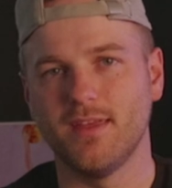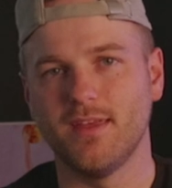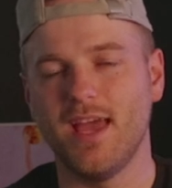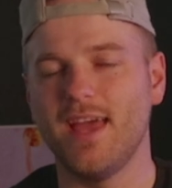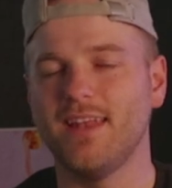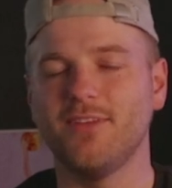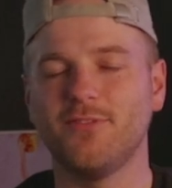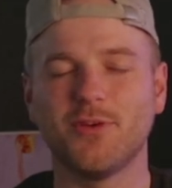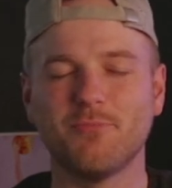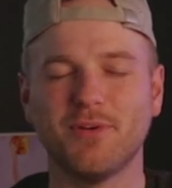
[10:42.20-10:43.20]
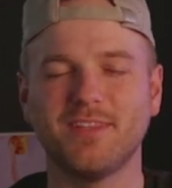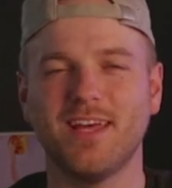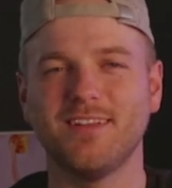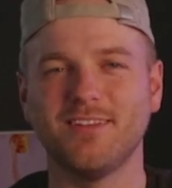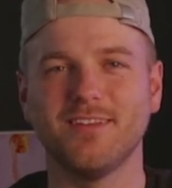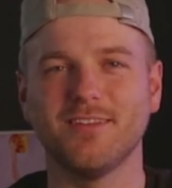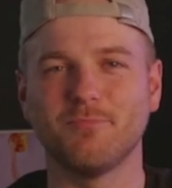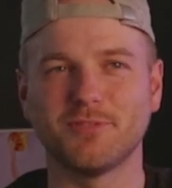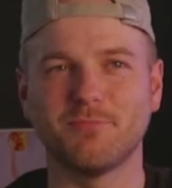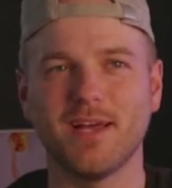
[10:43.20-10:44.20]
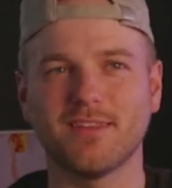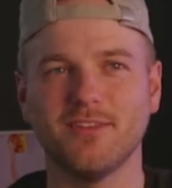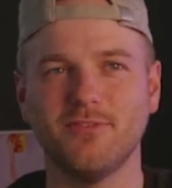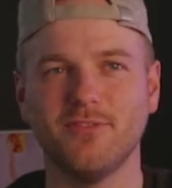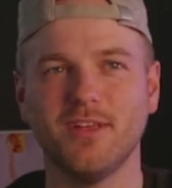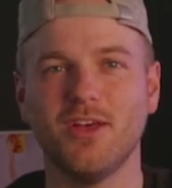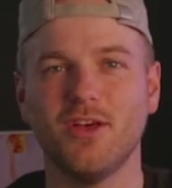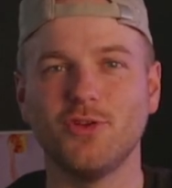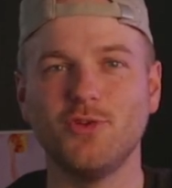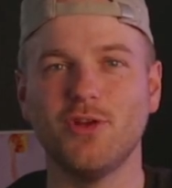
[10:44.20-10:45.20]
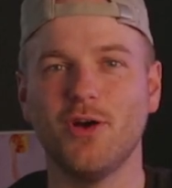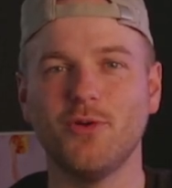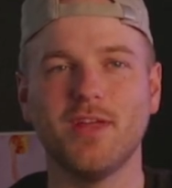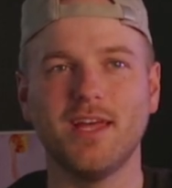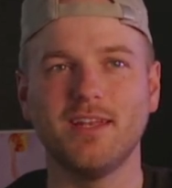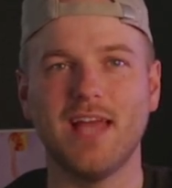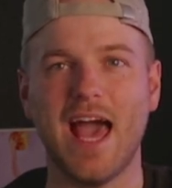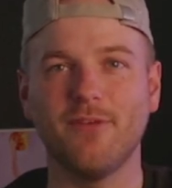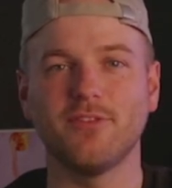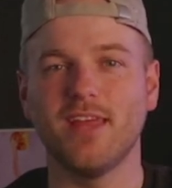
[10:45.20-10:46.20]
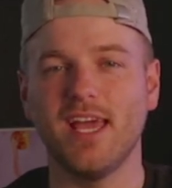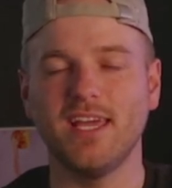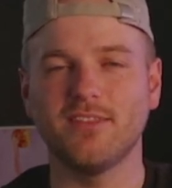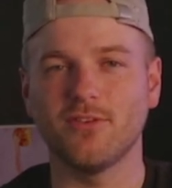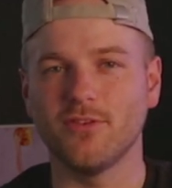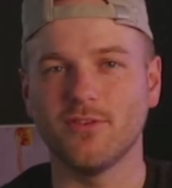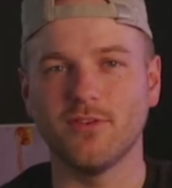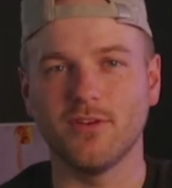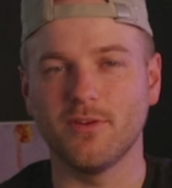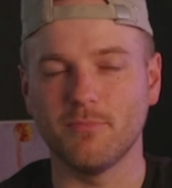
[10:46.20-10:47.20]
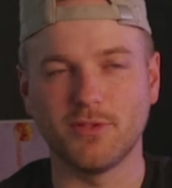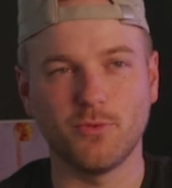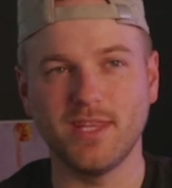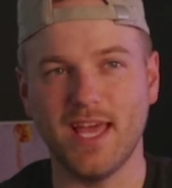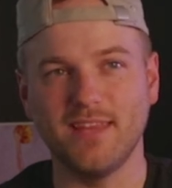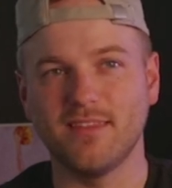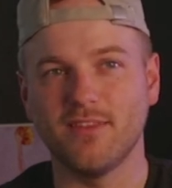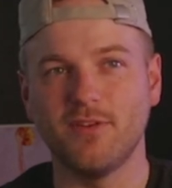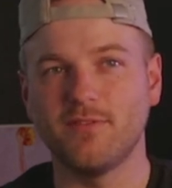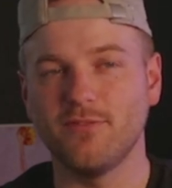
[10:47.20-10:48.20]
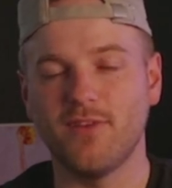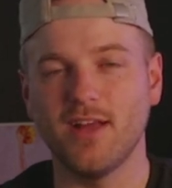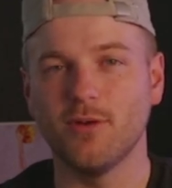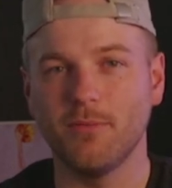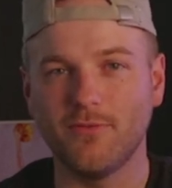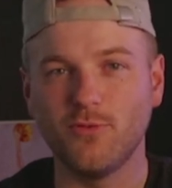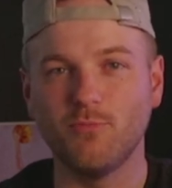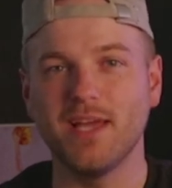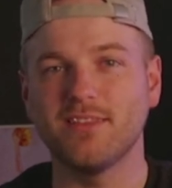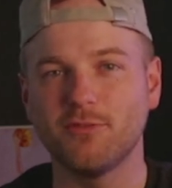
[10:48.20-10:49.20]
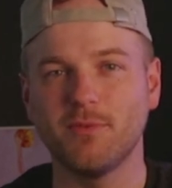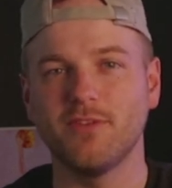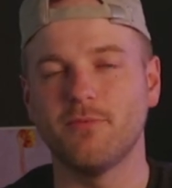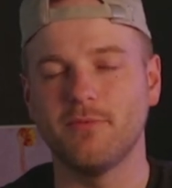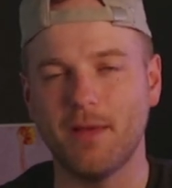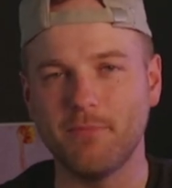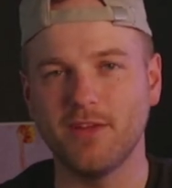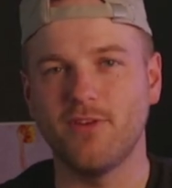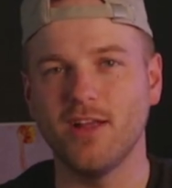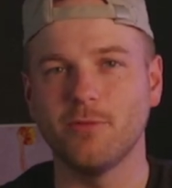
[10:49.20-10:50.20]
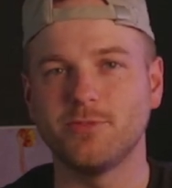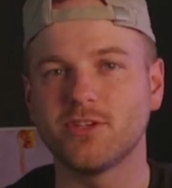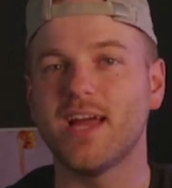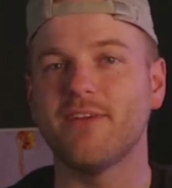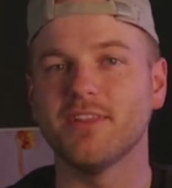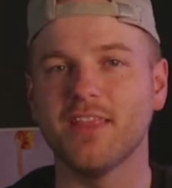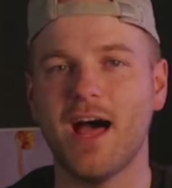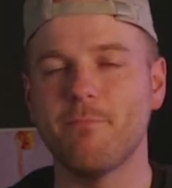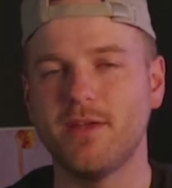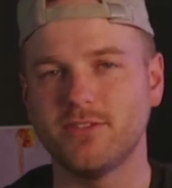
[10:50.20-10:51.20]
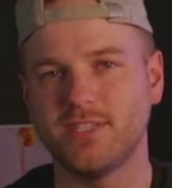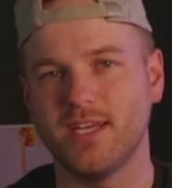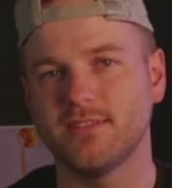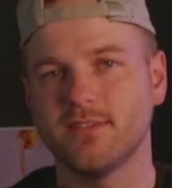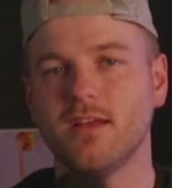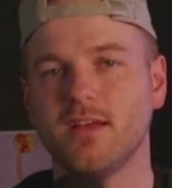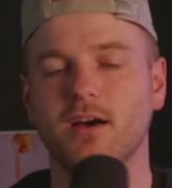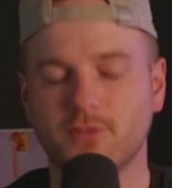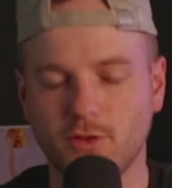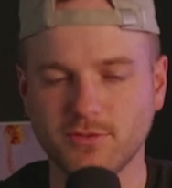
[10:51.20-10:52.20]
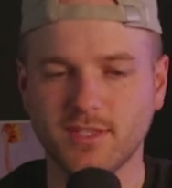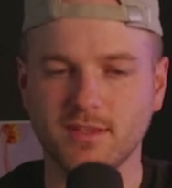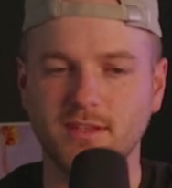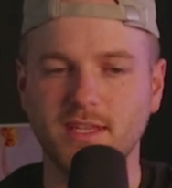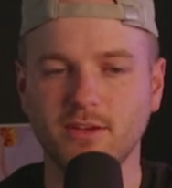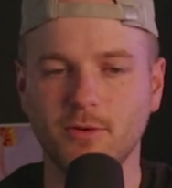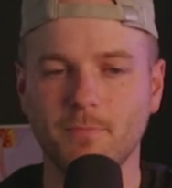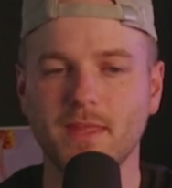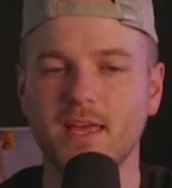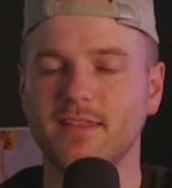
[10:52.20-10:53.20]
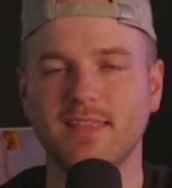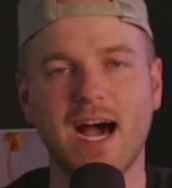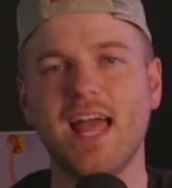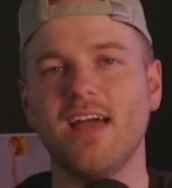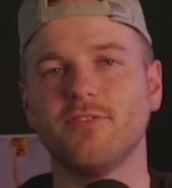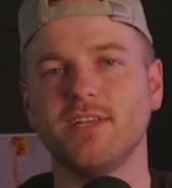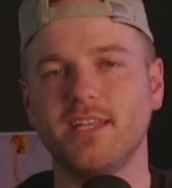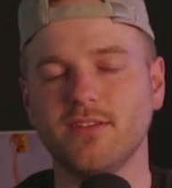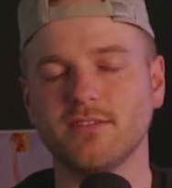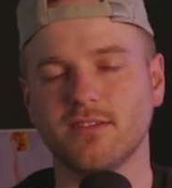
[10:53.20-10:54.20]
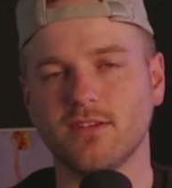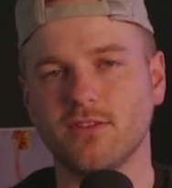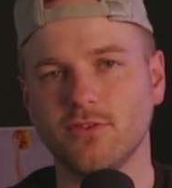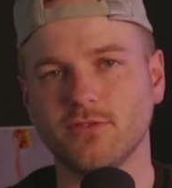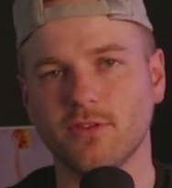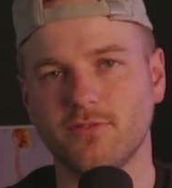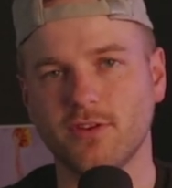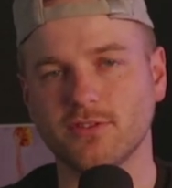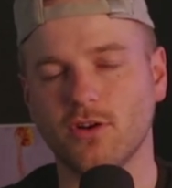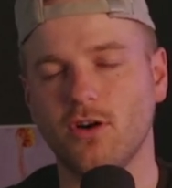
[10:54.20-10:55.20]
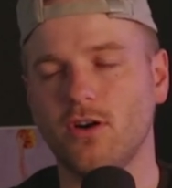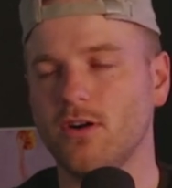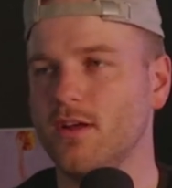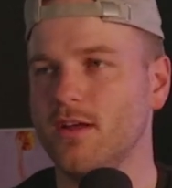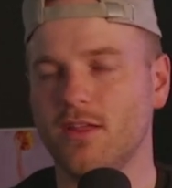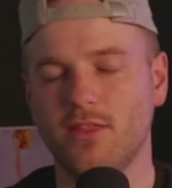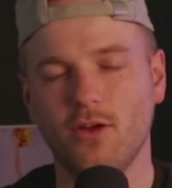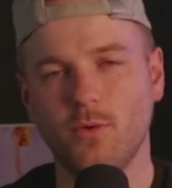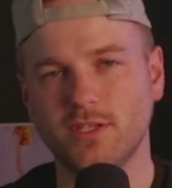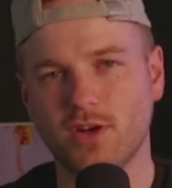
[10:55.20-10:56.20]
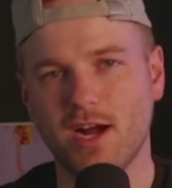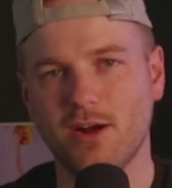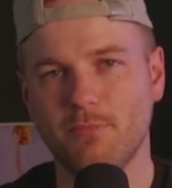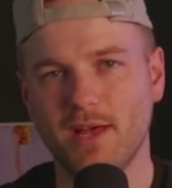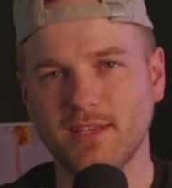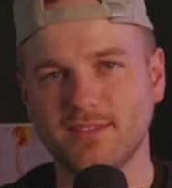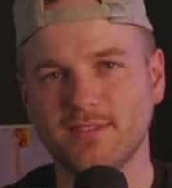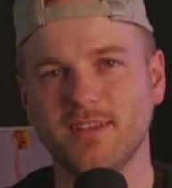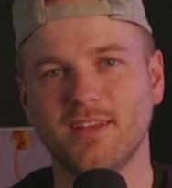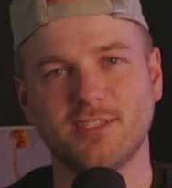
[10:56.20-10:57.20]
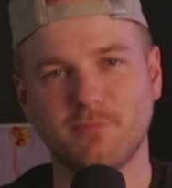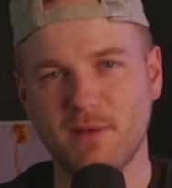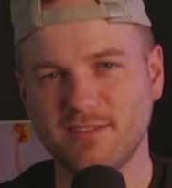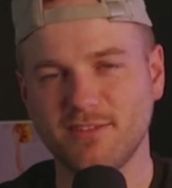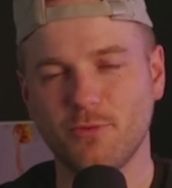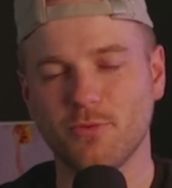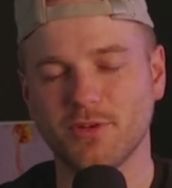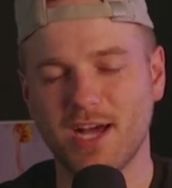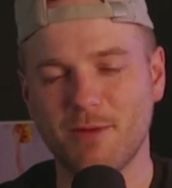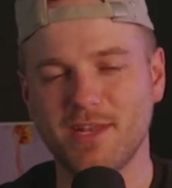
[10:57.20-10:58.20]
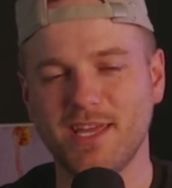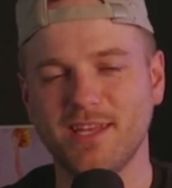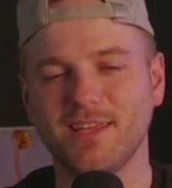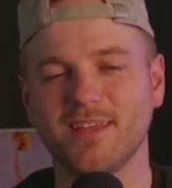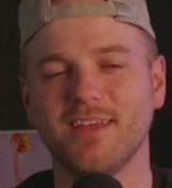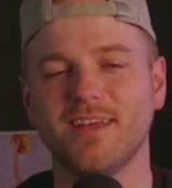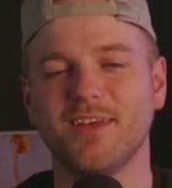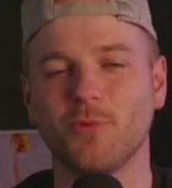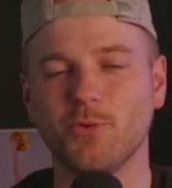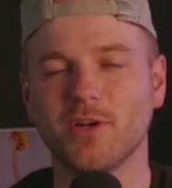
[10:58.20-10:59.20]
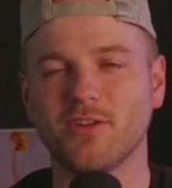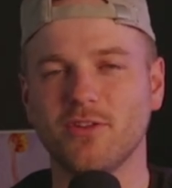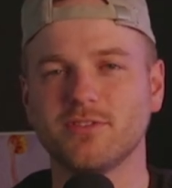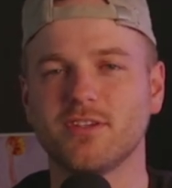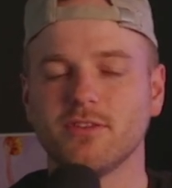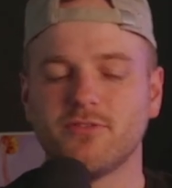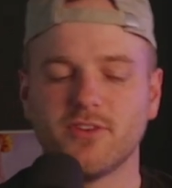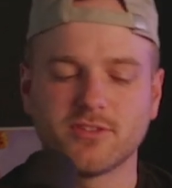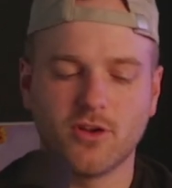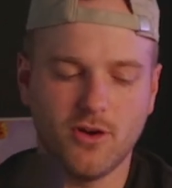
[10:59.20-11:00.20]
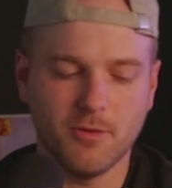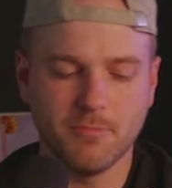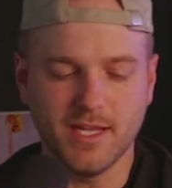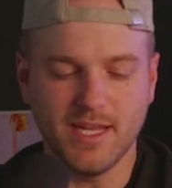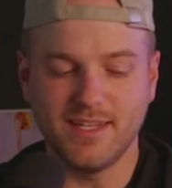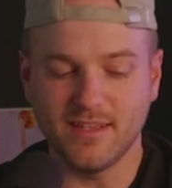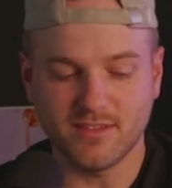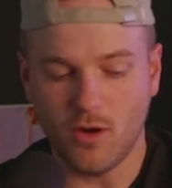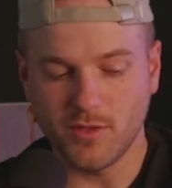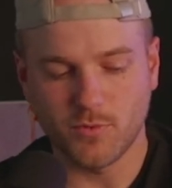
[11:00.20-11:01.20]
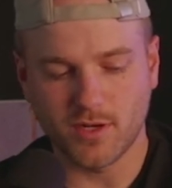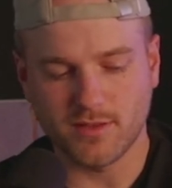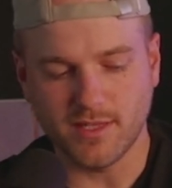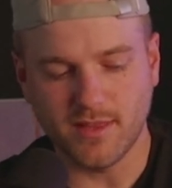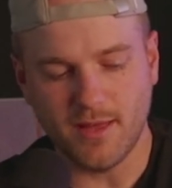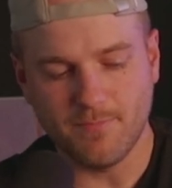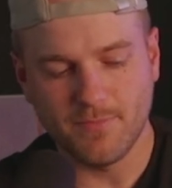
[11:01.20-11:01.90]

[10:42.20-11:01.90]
And if you can put that into perspective, you know that after the 8th or between the 8th and the 15th follow-up, if you make that many follow-ups, you're going to have a lot better chance of closing the deal. Not every deal is going to close on the first call, though we try our best, especially when we're dominating. We want to close it on the first call, but it doesn't always work like that.